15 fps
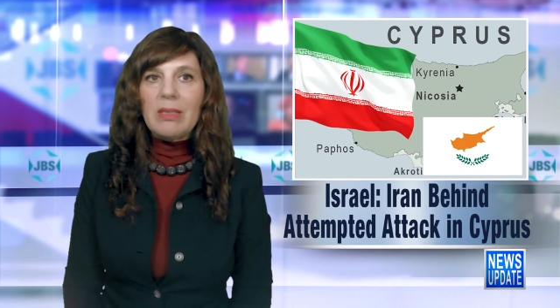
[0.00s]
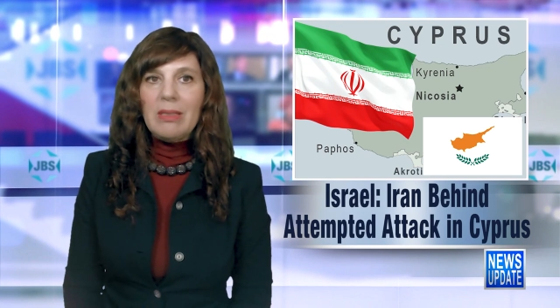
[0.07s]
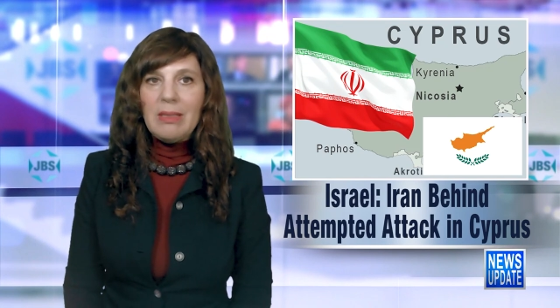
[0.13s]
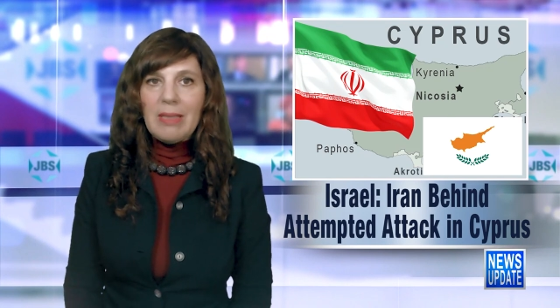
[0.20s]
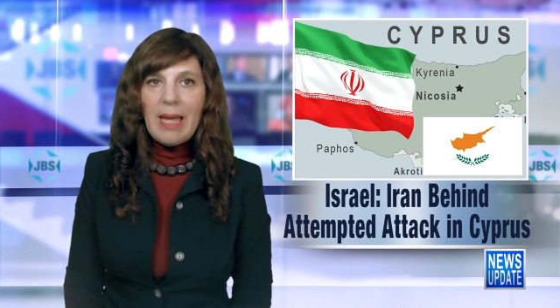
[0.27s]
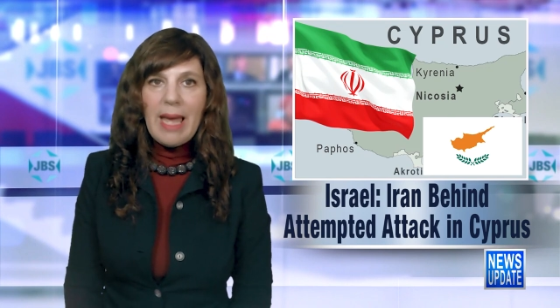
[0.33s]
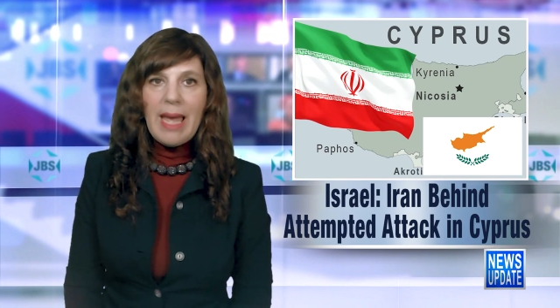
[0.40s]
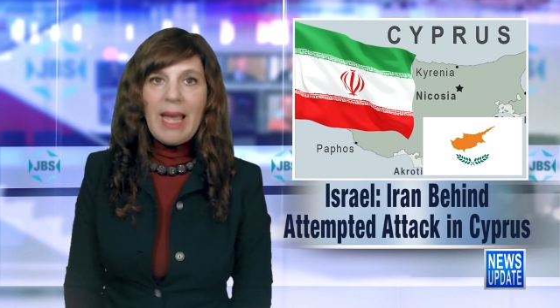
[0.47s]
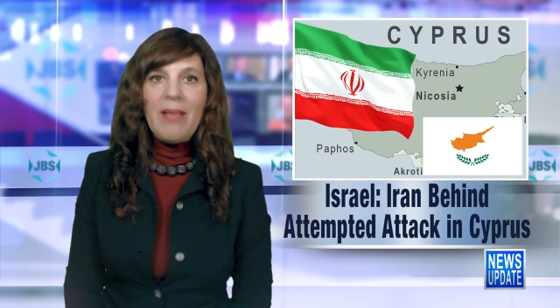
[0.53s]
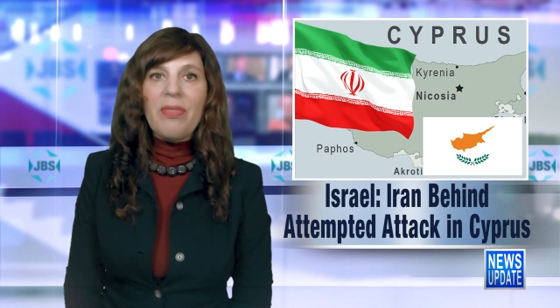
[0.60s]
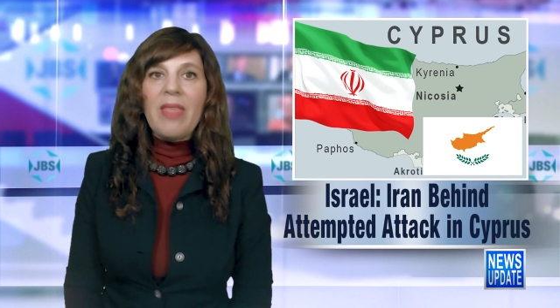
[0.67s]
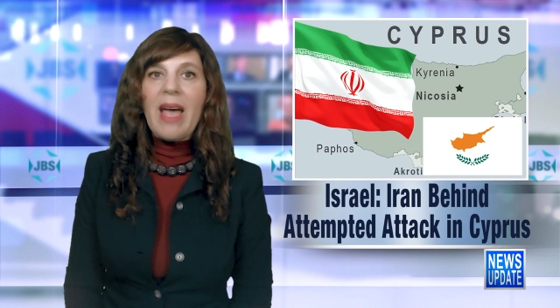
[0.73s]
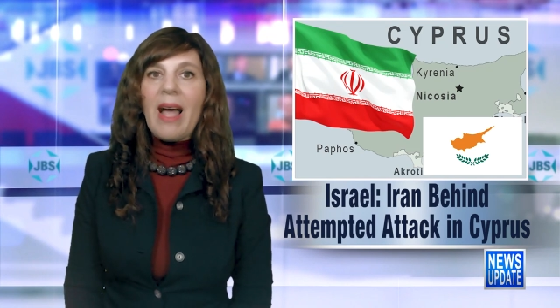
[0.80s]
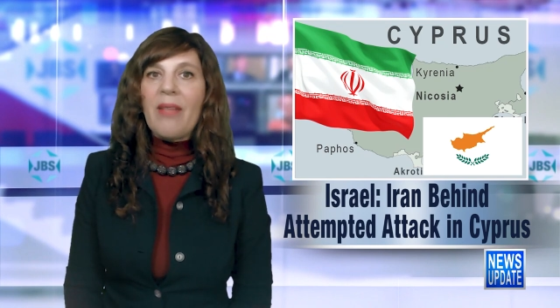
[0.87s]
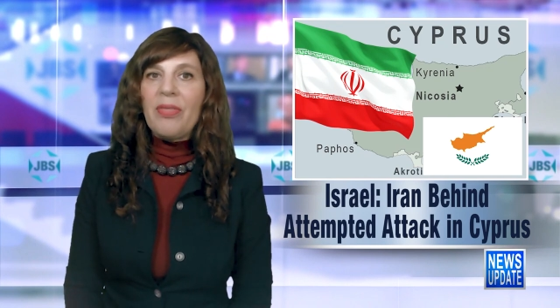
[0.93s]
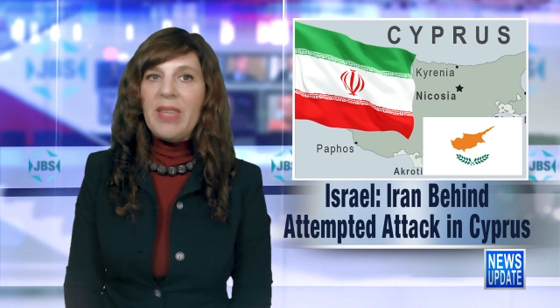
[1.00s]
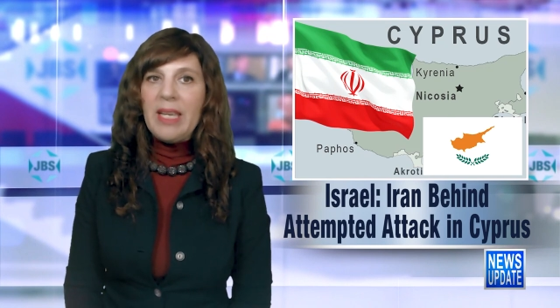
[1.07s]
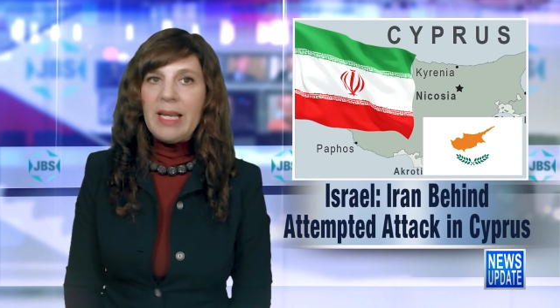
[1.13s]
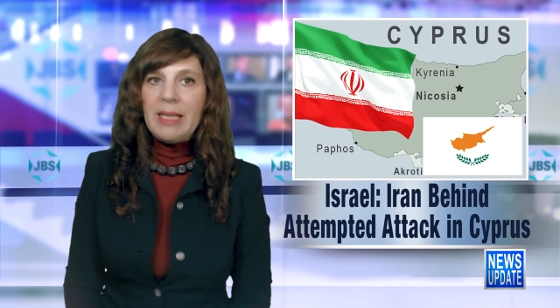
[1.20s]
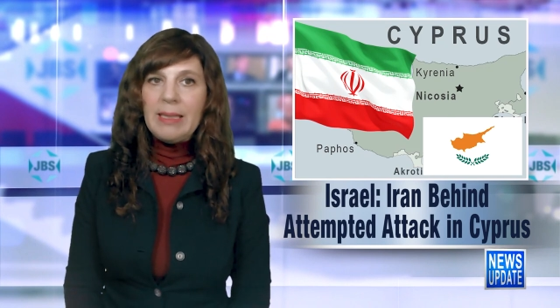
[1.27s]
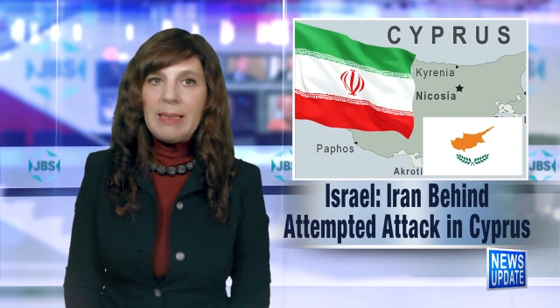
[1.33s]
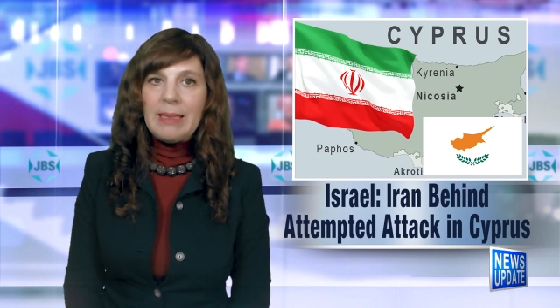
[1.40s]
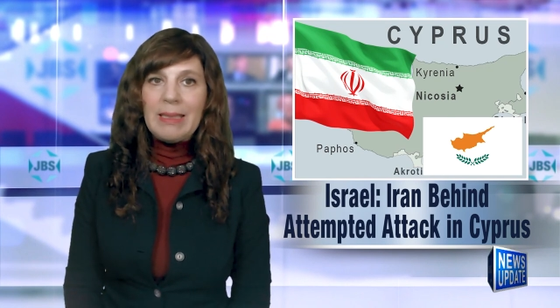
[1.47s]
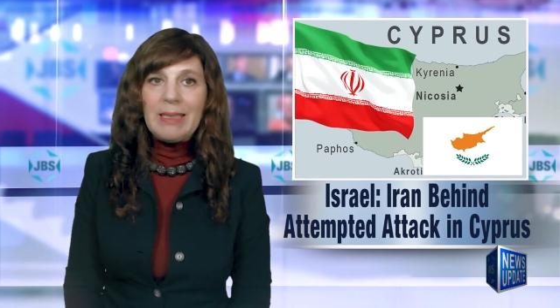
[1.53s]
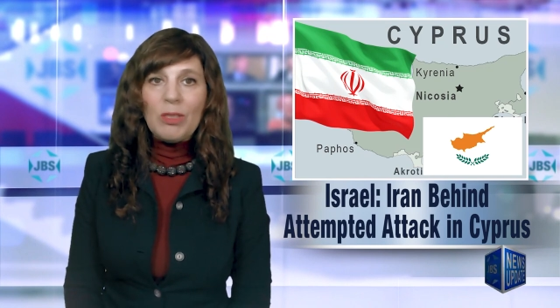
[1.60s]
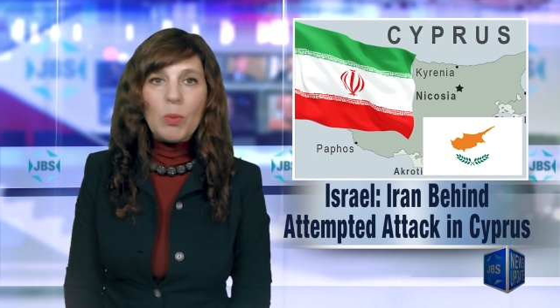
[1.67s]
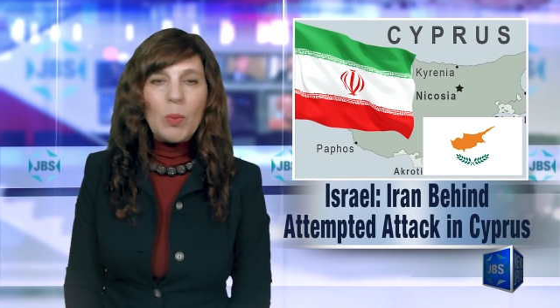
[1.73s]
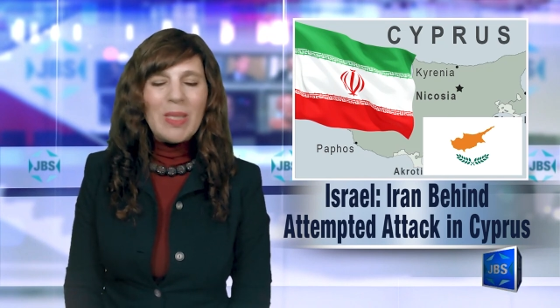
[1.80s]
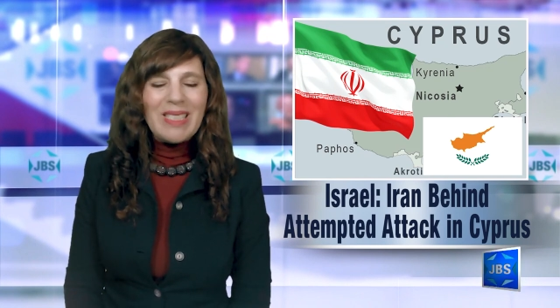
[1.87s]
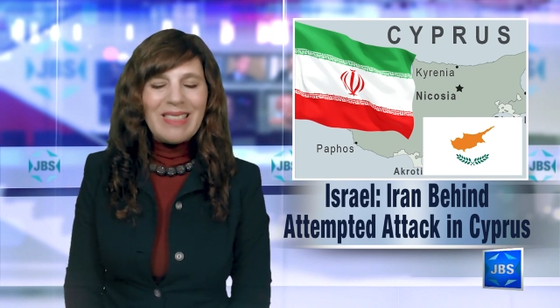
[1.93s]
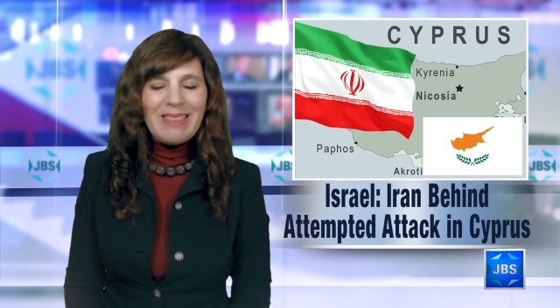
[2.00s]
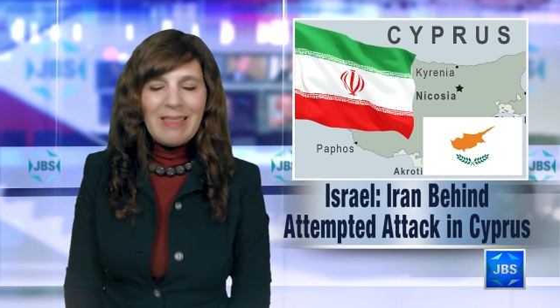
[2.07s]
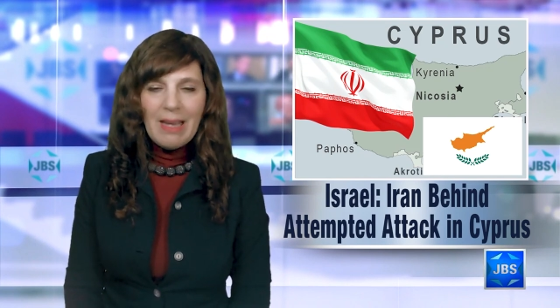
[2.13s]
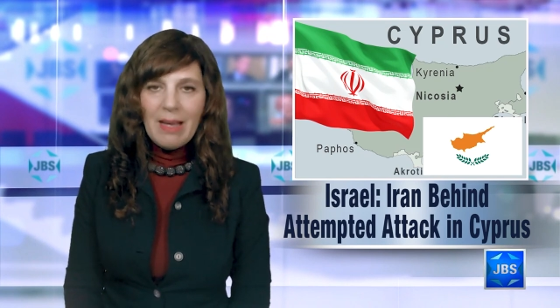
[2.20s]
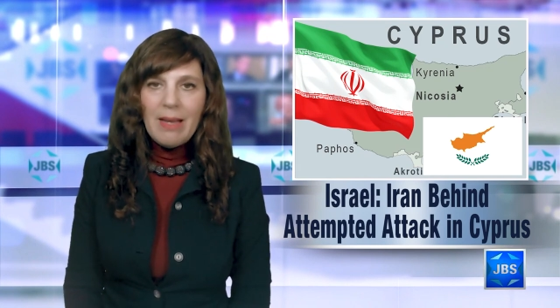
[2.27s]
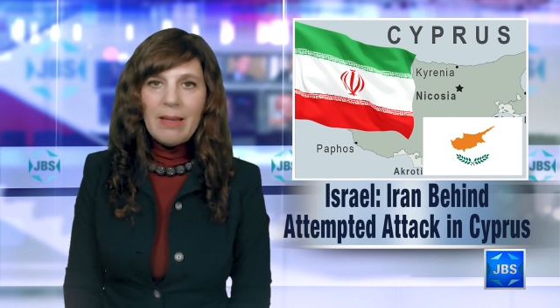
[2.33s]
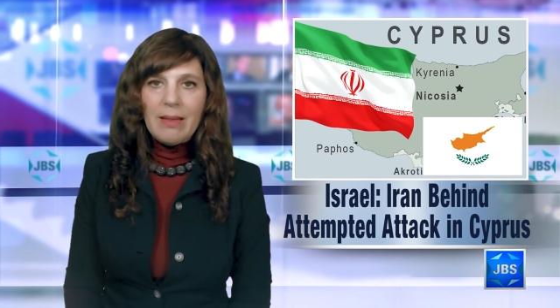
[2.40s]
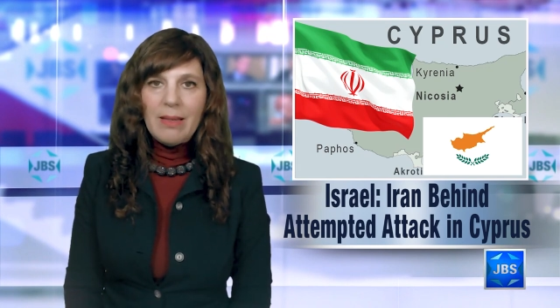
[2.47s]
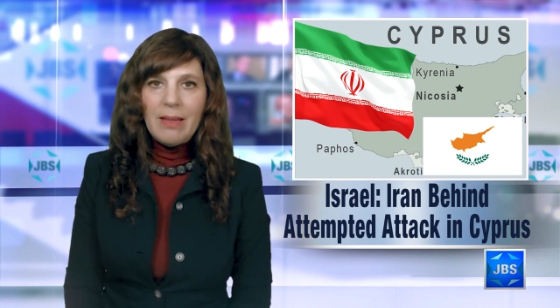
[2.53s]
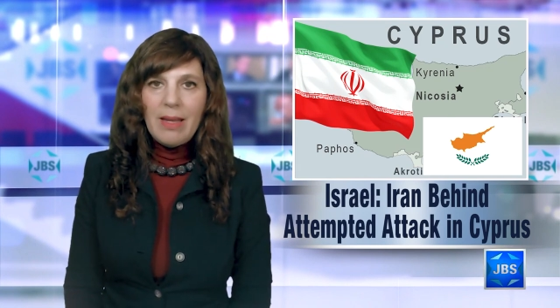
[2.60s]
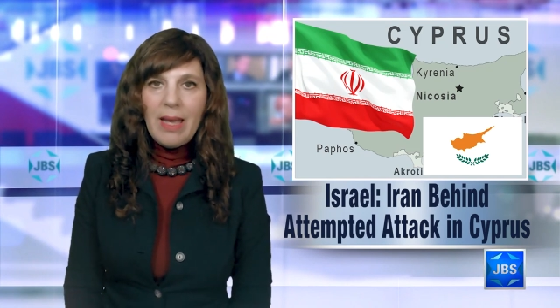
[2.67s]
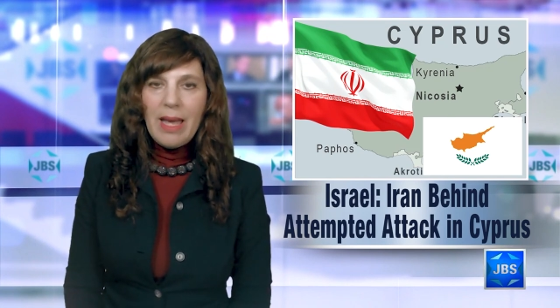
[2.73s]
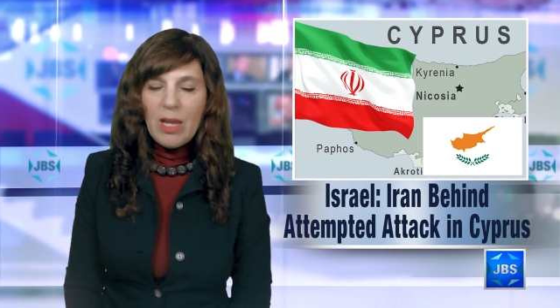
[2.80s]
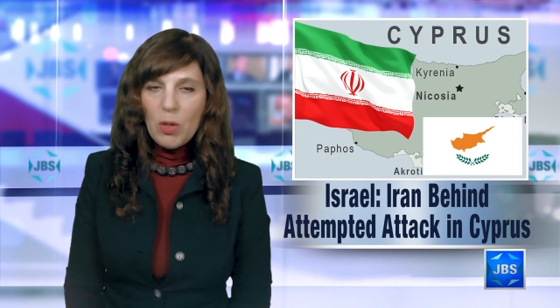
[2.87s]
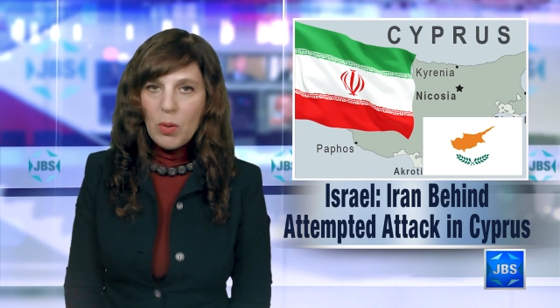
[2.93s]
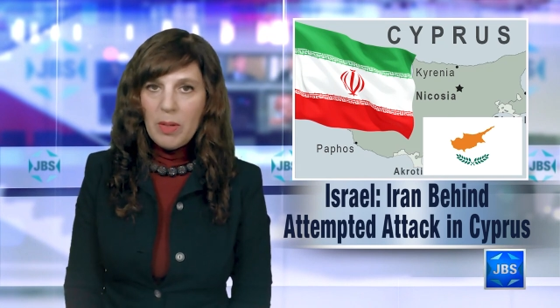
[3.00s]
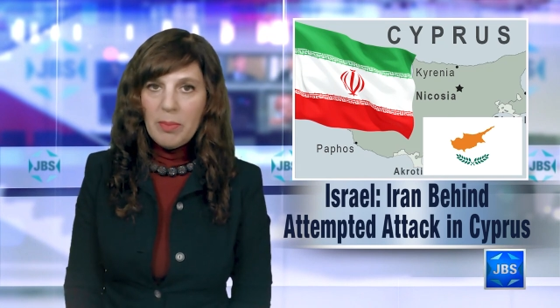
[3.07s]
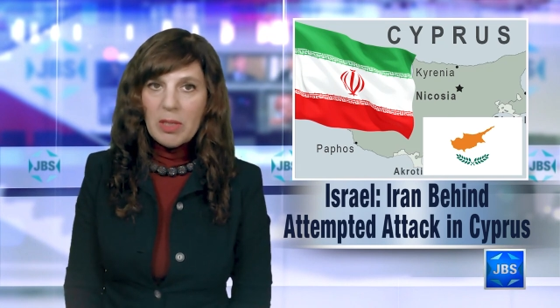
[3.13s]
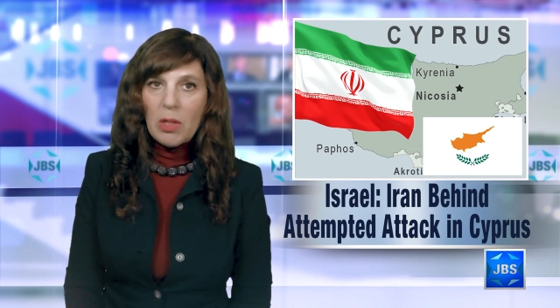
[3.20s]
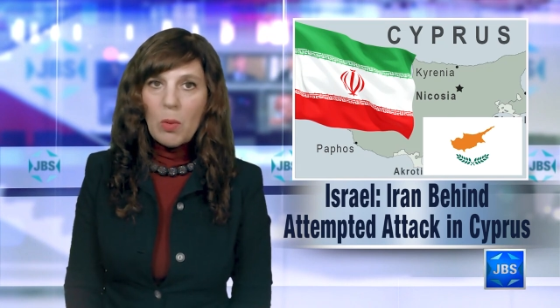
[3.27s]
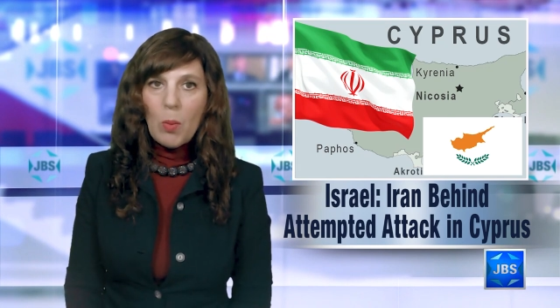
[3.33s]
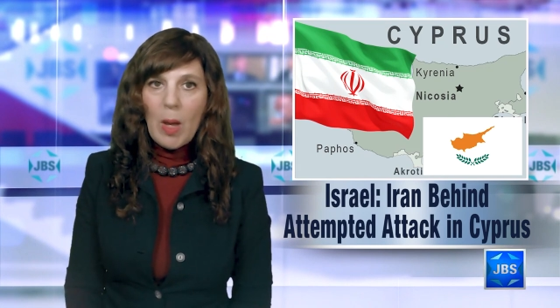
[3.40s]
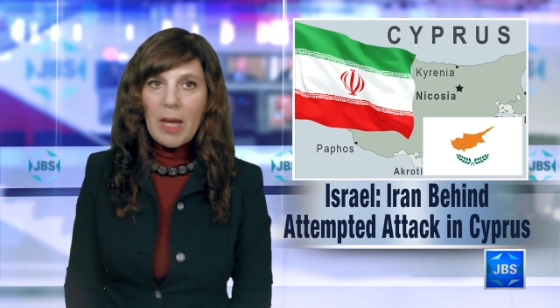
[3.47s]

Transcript: say that the incident was not a criminal